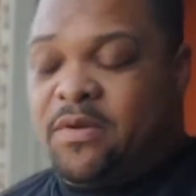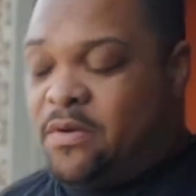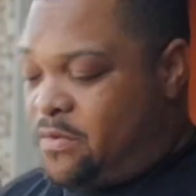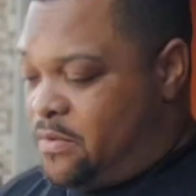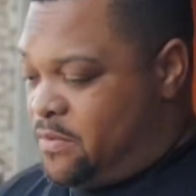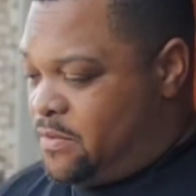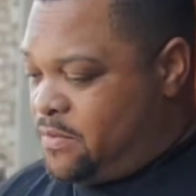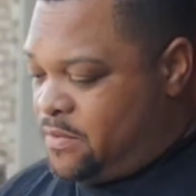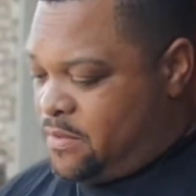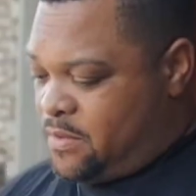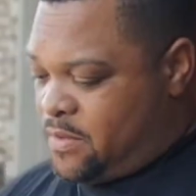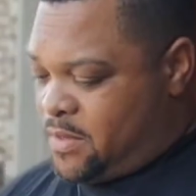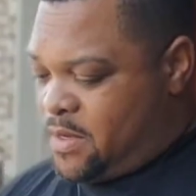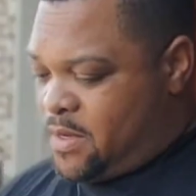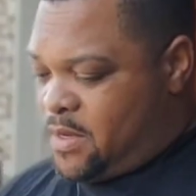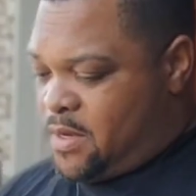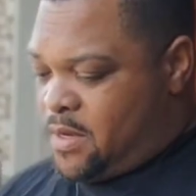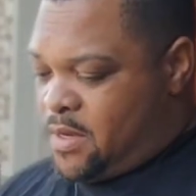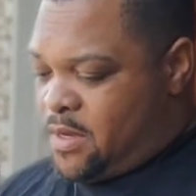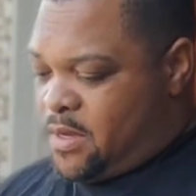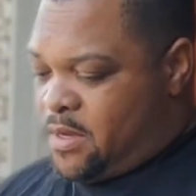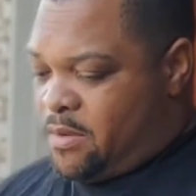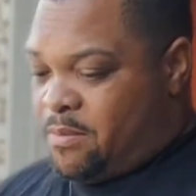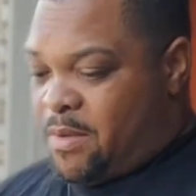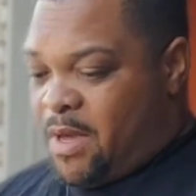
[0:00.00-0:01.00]
so
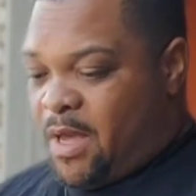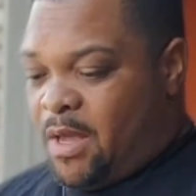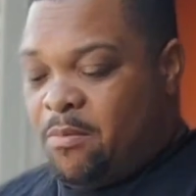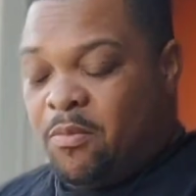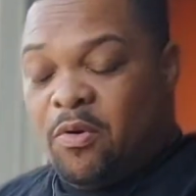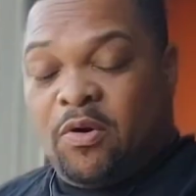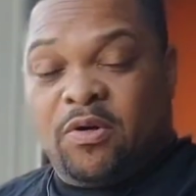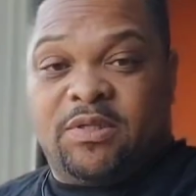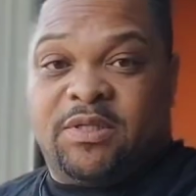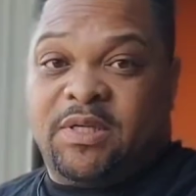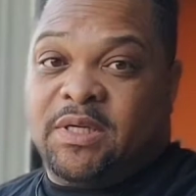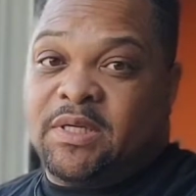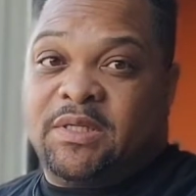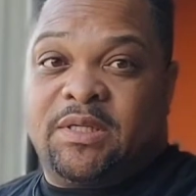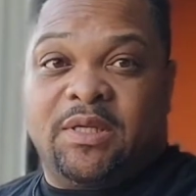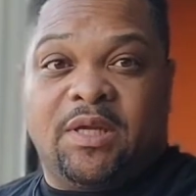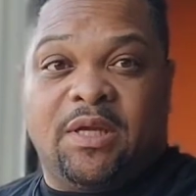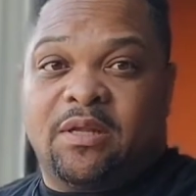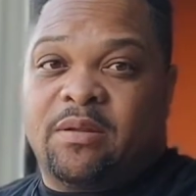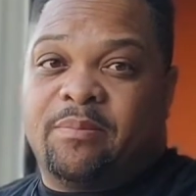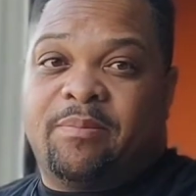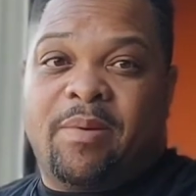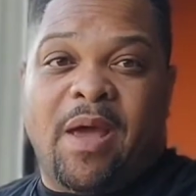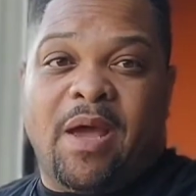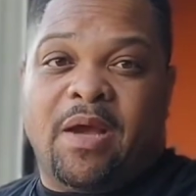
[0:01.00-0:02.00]
it made more sense to
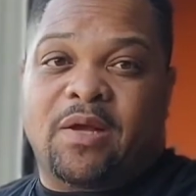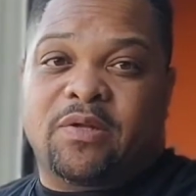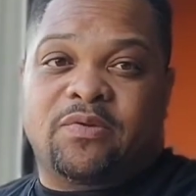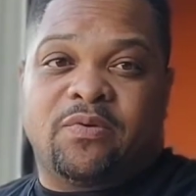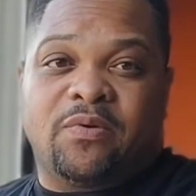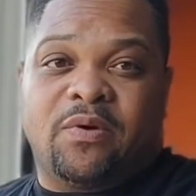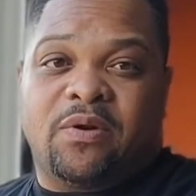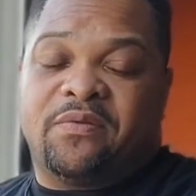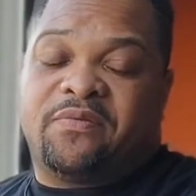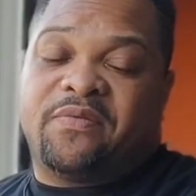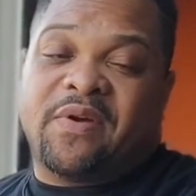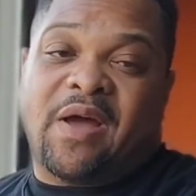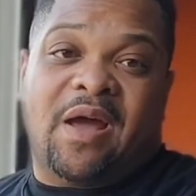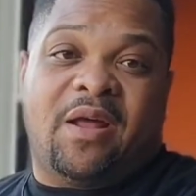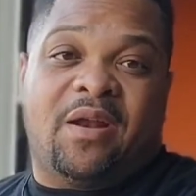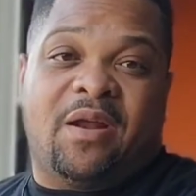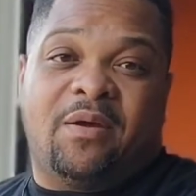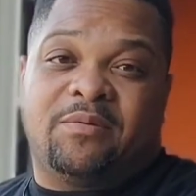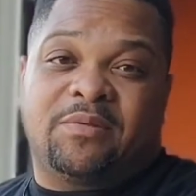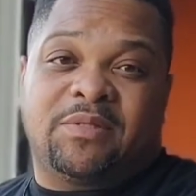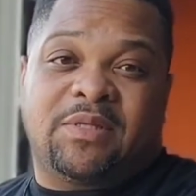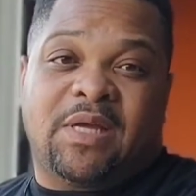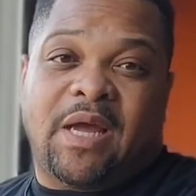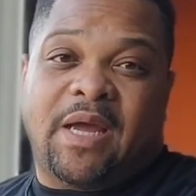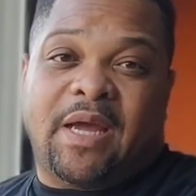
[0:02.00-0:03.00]
get the pack of 25.
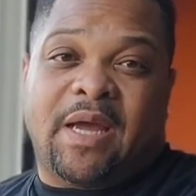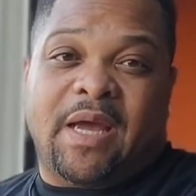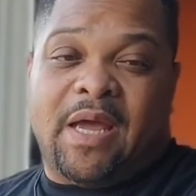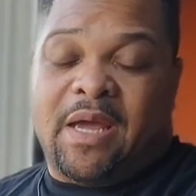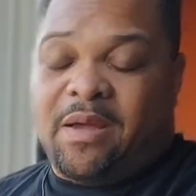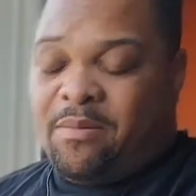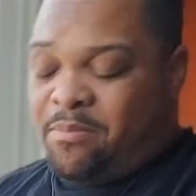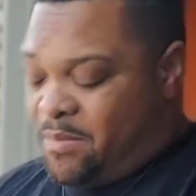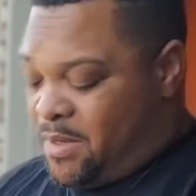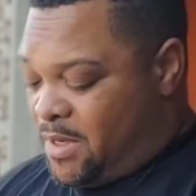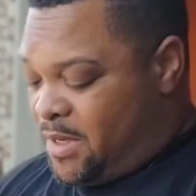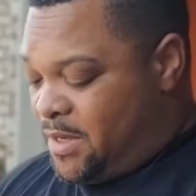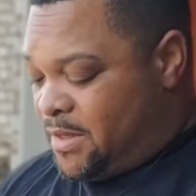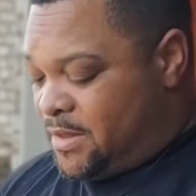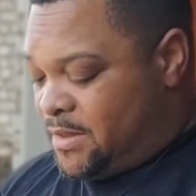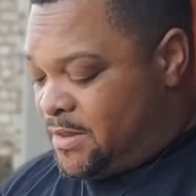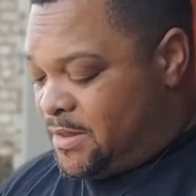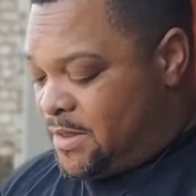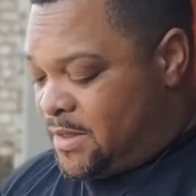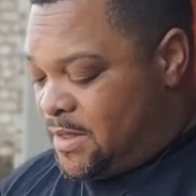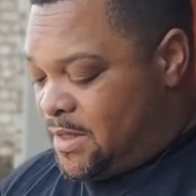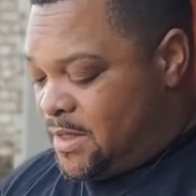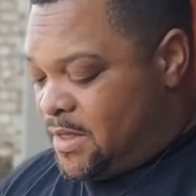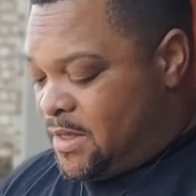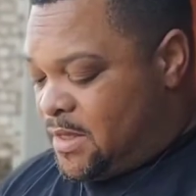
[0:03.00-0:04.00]
That was like
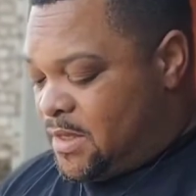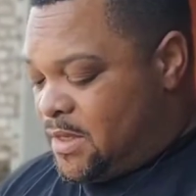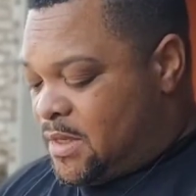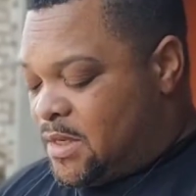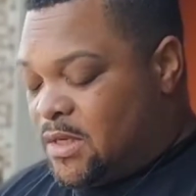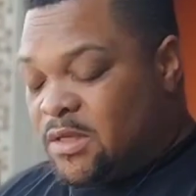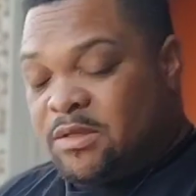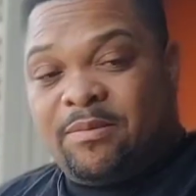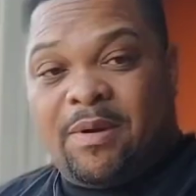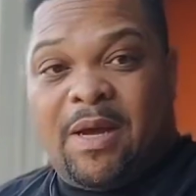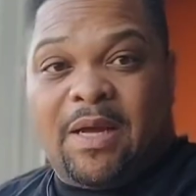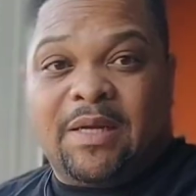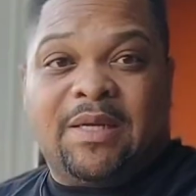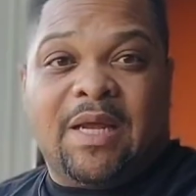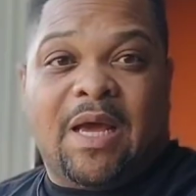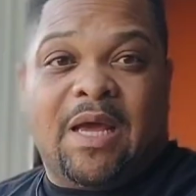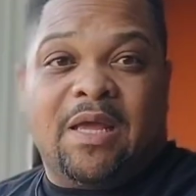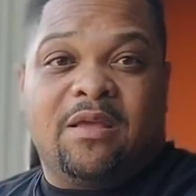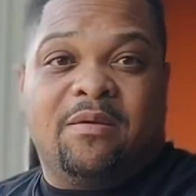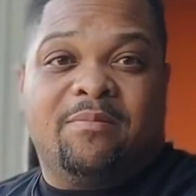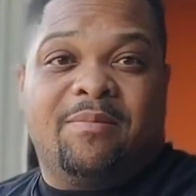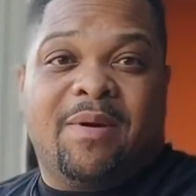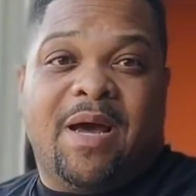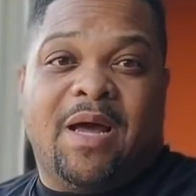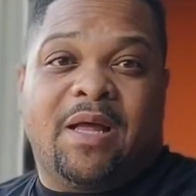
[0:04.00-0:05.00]
$8. And by the
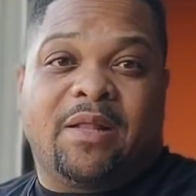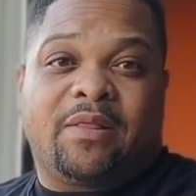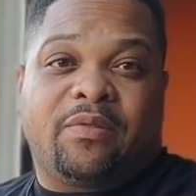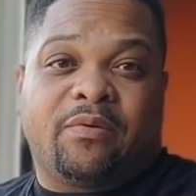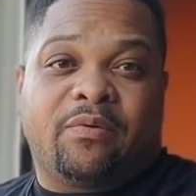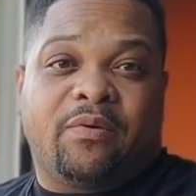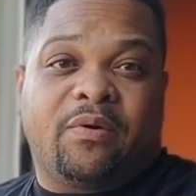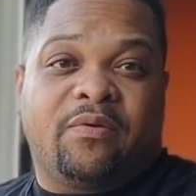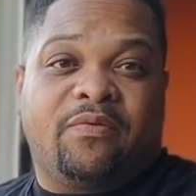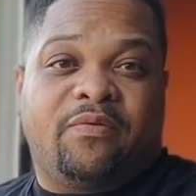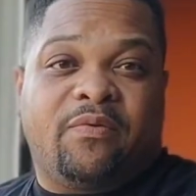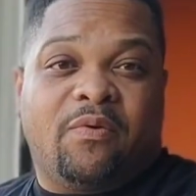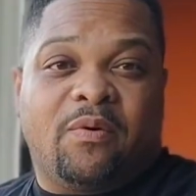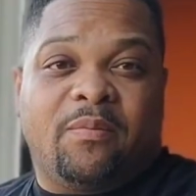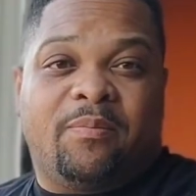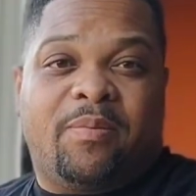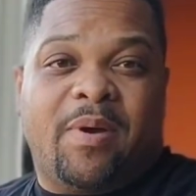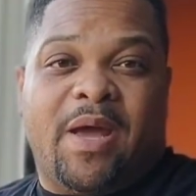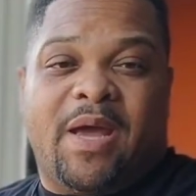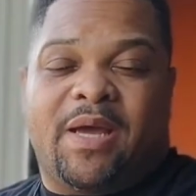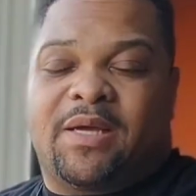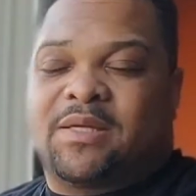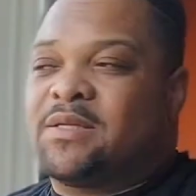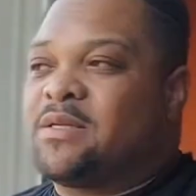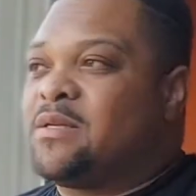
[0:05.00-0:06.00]
time you buy 3 or 4
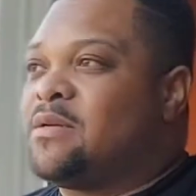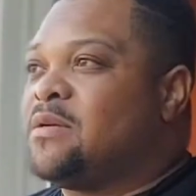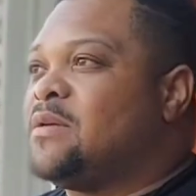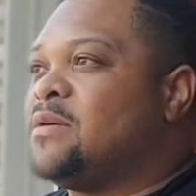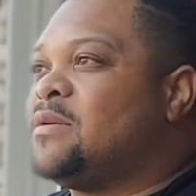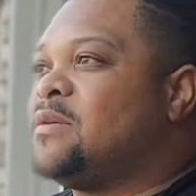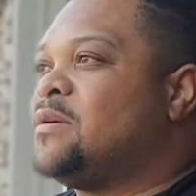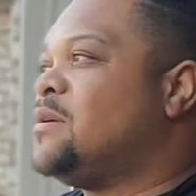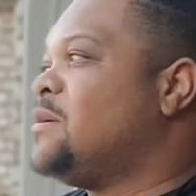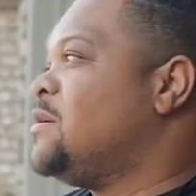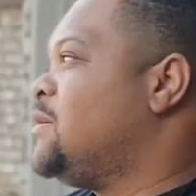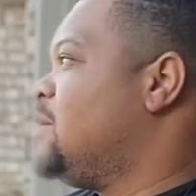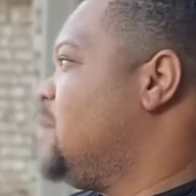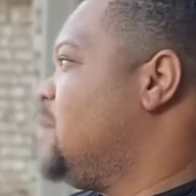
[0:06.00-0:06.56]
packs, 2